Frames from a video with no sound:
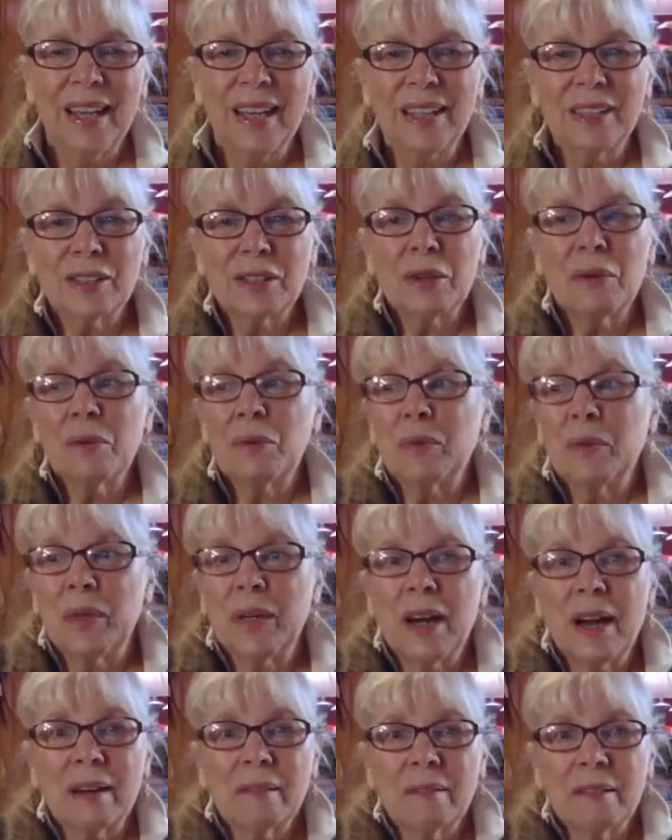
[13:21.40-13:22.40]
And so
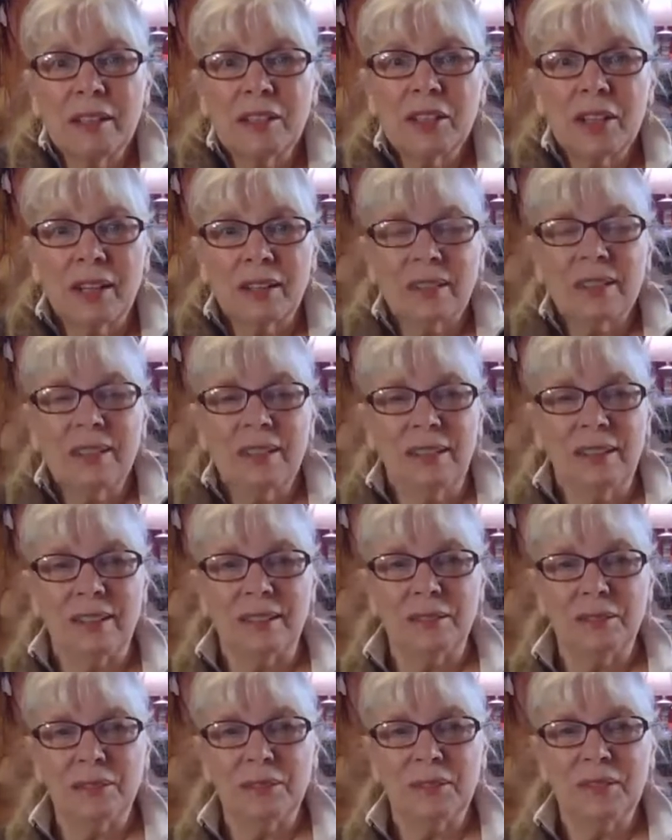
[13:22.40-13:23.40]
when I reach out in
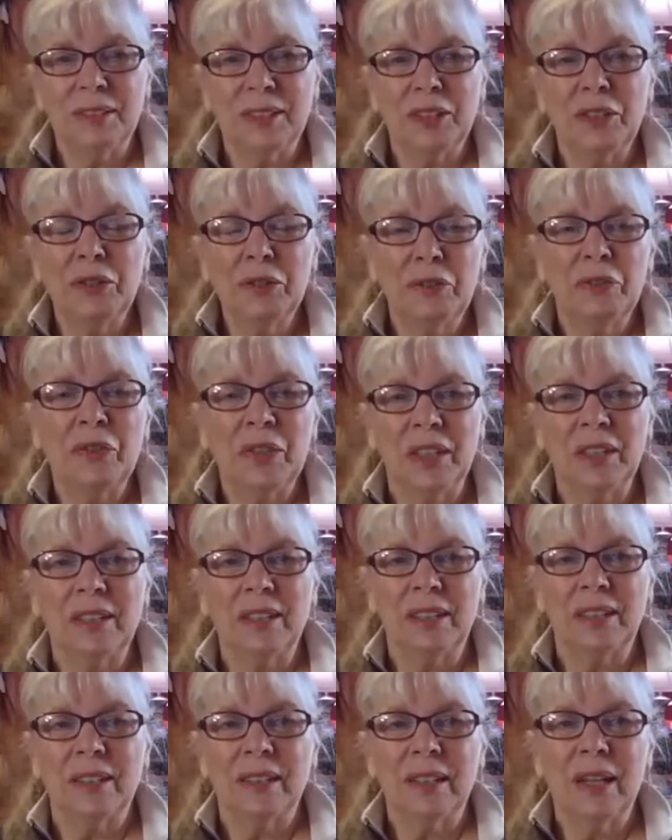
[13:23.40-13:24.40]
love, you feel
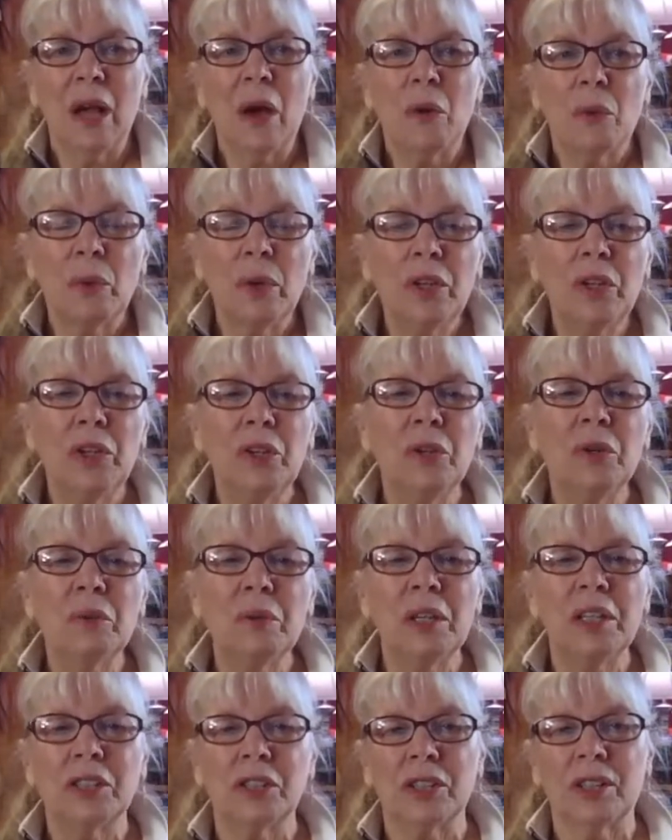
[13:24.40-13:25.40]
it. When you
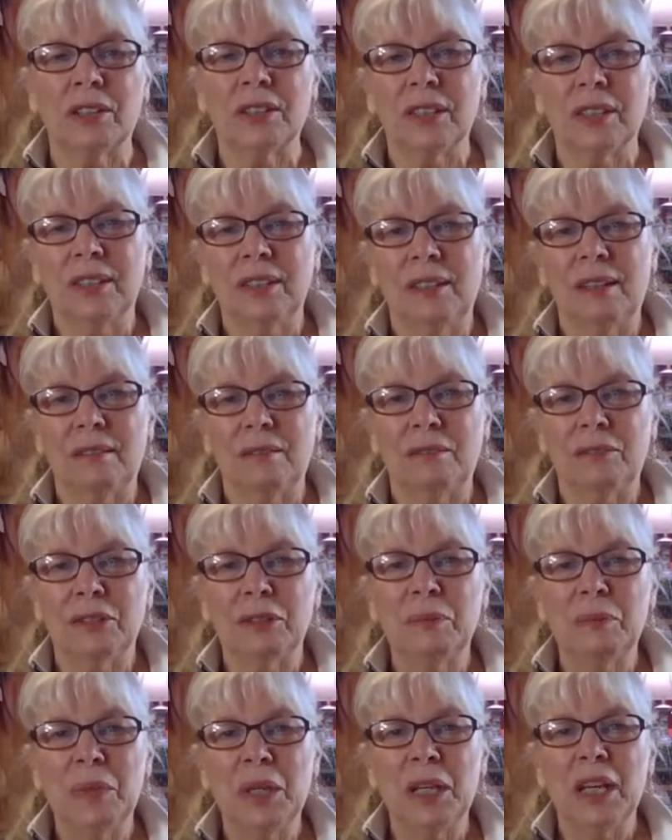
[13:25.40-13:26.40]
reach out in love
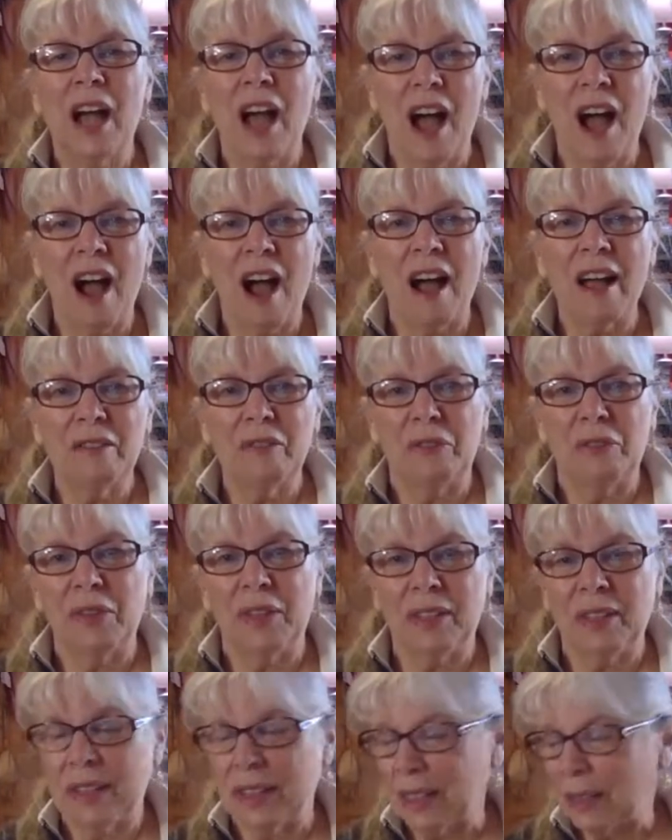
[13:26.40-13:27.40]
to me, I
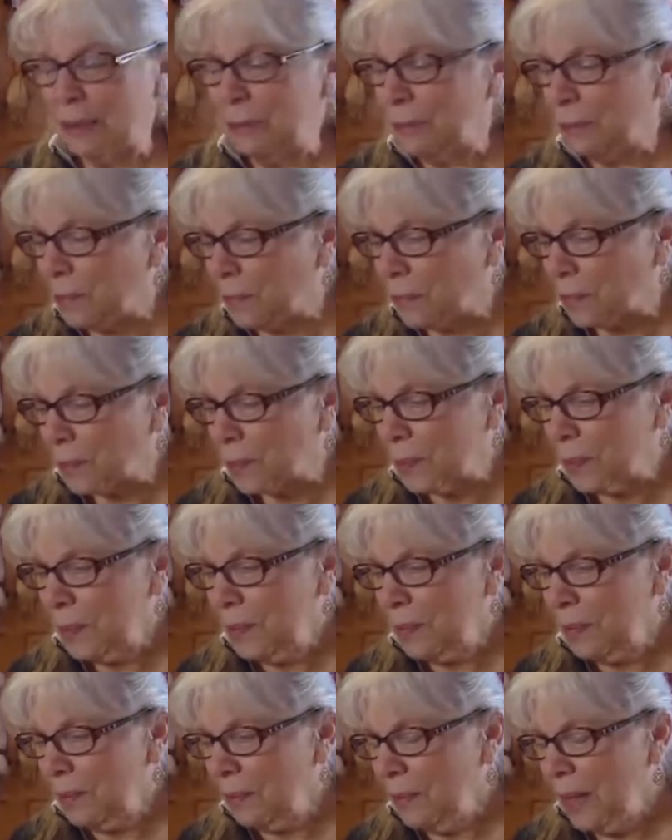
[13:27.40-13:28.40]
feel it.
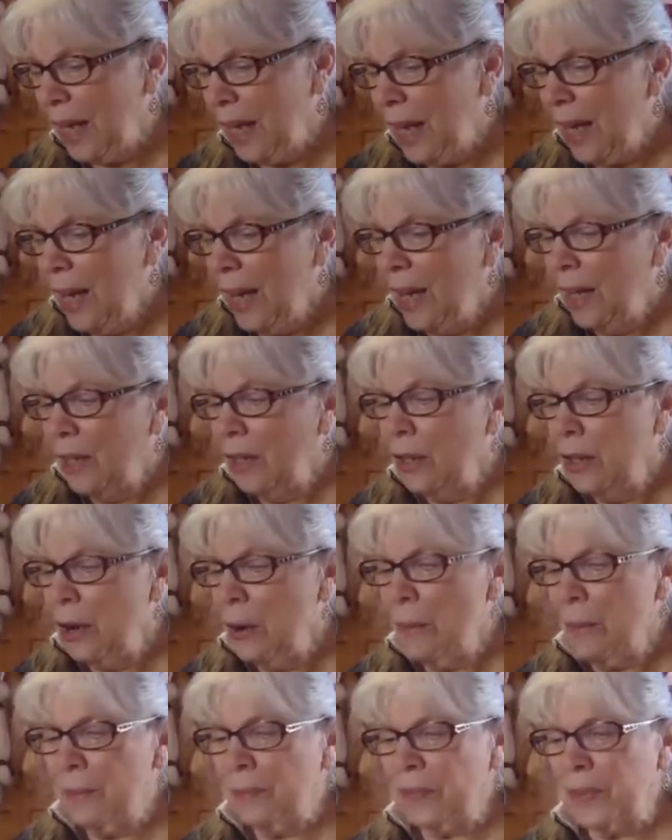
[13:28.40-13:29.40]
You
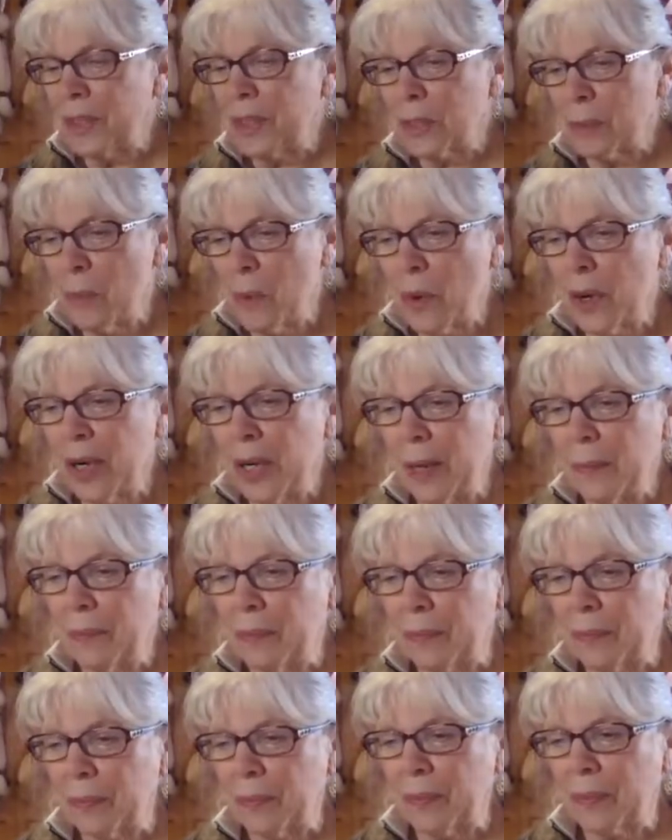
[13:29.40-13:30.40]
know, this morning,
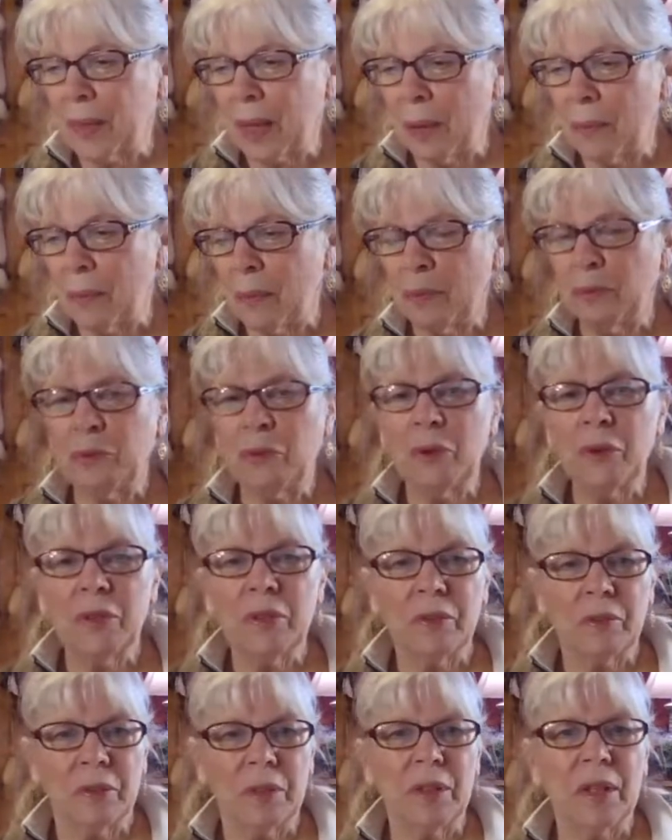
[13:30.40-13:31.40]
before
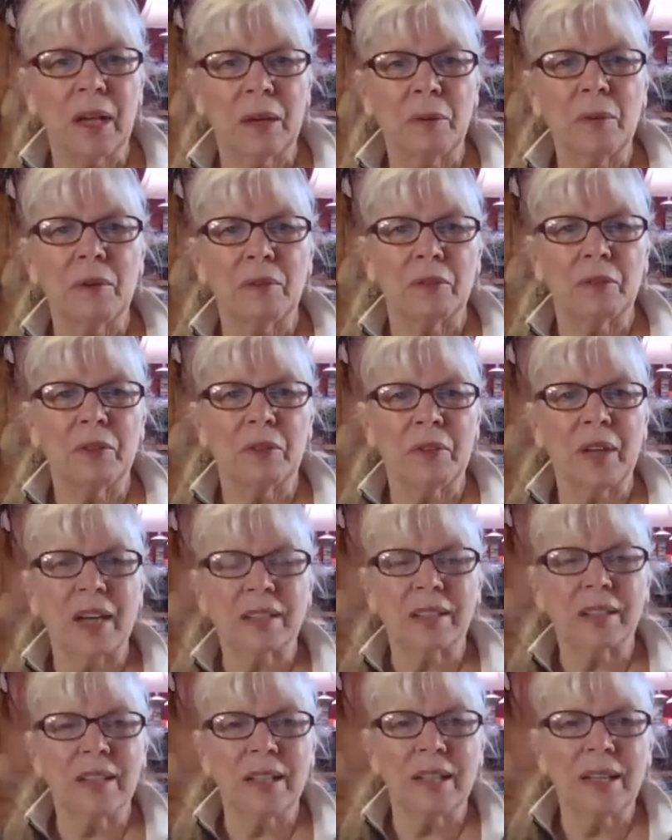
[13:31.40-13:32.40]
I went for the
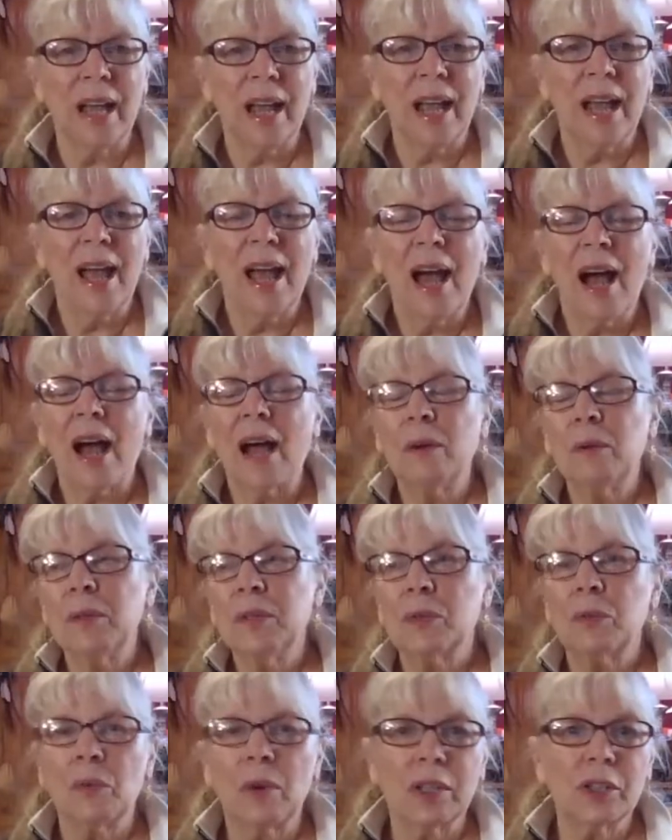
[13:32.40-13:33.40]
vaccine, I
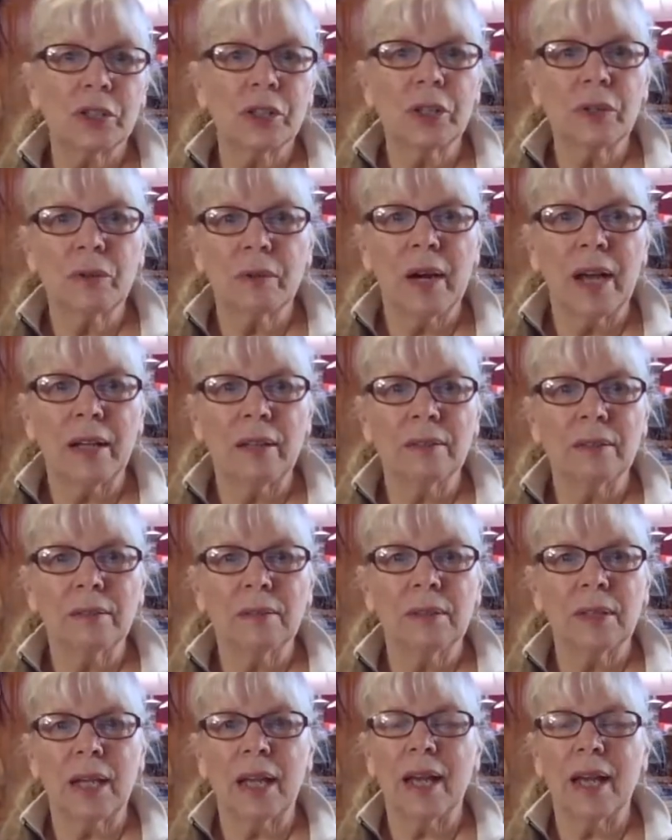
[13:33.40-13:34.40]
was rushing around
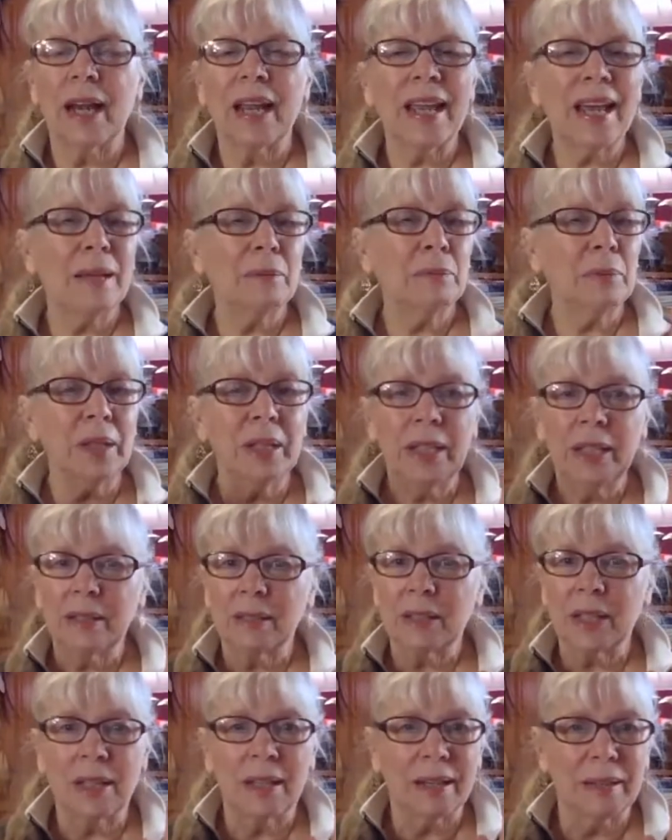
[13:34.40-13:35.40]
and I had plenty of
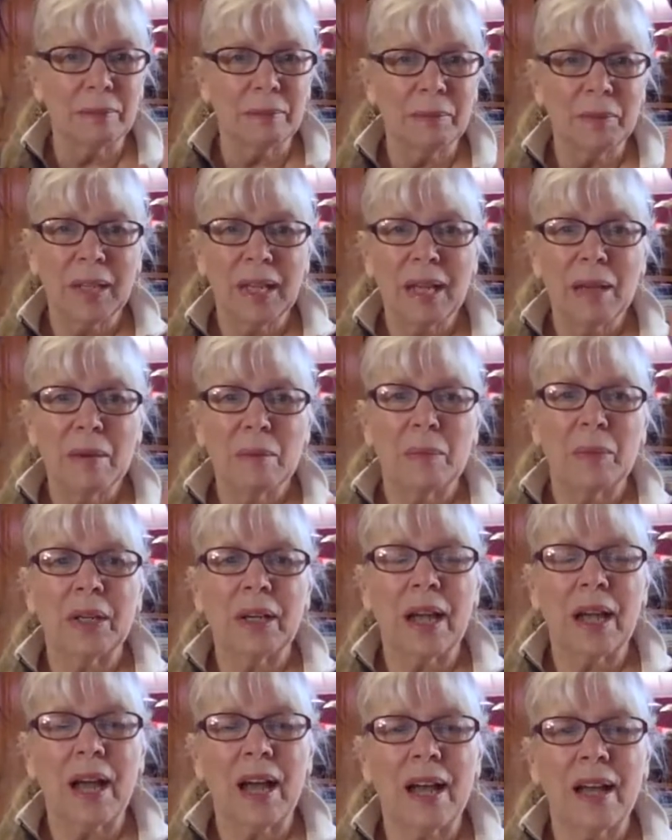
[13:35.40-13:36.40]
time,
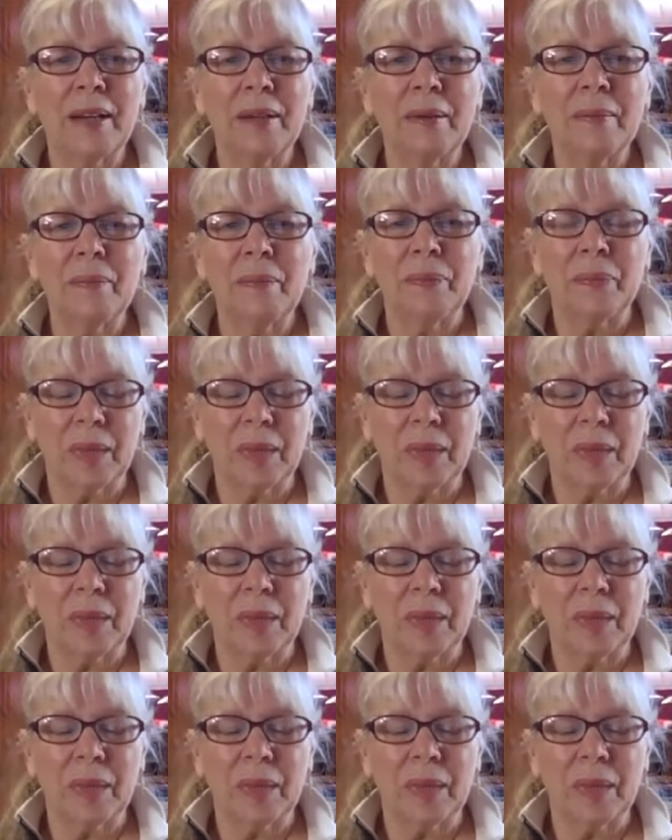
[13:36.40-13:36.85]
but a